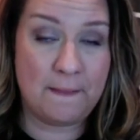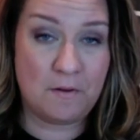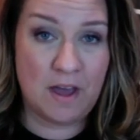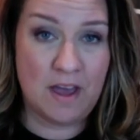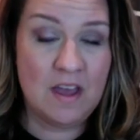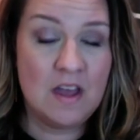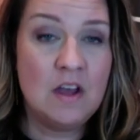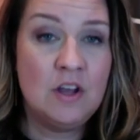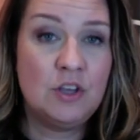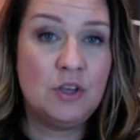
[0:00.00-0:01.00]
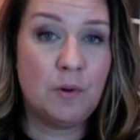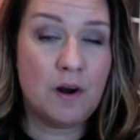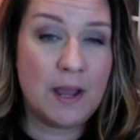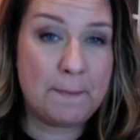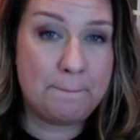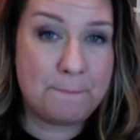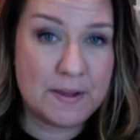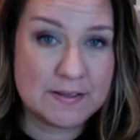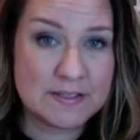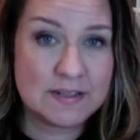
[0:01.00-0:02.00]
Okay. You are a
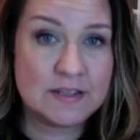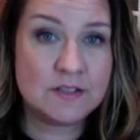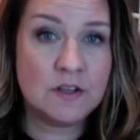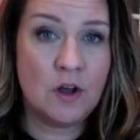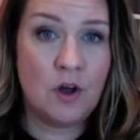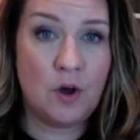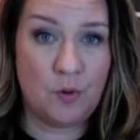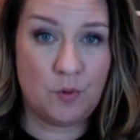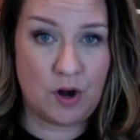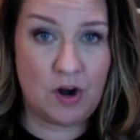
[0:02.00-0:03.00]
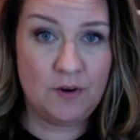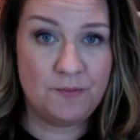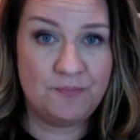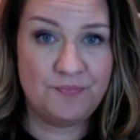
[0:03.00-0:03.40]
business owner.